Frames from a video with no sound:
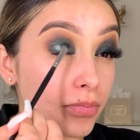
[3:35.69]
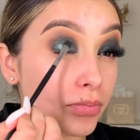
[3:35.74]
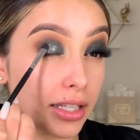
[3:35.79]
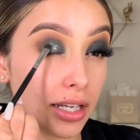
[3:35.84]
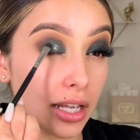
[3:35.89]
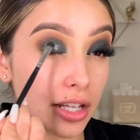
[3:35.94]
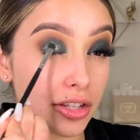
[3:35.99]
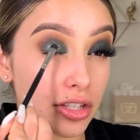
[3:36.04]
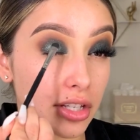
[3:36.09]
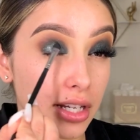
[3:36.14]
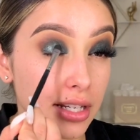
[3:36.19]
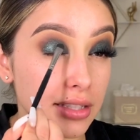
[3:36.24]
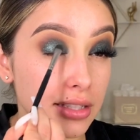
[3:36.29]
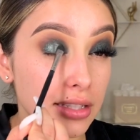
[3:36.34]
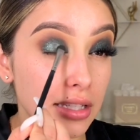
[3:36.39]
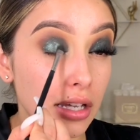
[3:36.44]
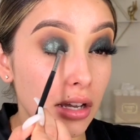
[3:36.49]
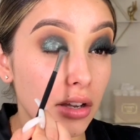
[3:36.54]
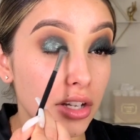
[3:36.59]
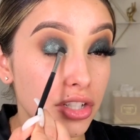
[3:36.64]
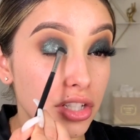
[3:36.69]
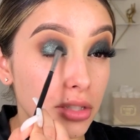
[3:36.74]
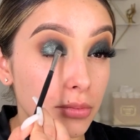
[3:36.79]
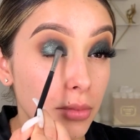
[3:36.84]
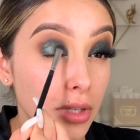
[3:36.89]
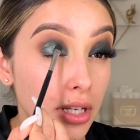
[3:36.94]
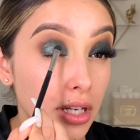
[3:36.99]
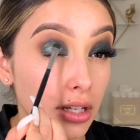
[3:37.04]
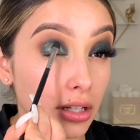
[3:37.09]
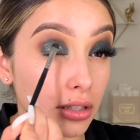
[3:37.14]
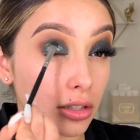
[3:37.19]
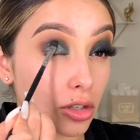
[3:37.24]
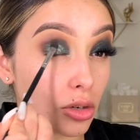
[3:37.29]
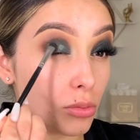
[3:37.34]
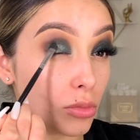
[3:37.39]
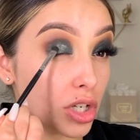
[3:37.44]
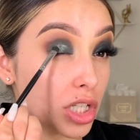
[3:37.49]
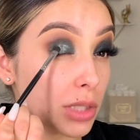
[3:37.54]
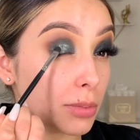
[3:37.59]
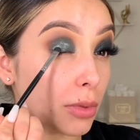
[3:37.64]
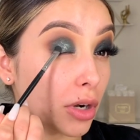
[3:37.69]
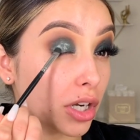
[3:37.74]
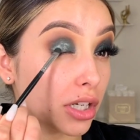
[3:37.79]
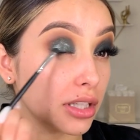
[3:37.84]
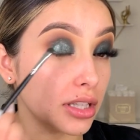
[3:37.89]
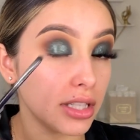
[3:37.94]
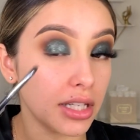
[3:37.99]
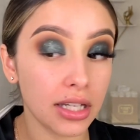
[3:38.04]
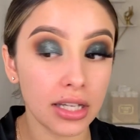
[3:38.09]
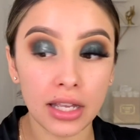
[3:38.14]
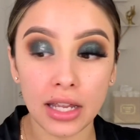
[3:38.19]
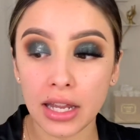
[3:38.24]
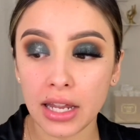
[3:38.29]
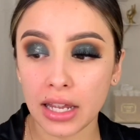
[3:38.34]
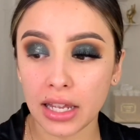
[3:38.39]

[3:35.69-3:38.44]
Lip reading: And you guys see how I just made it a little more sparkly?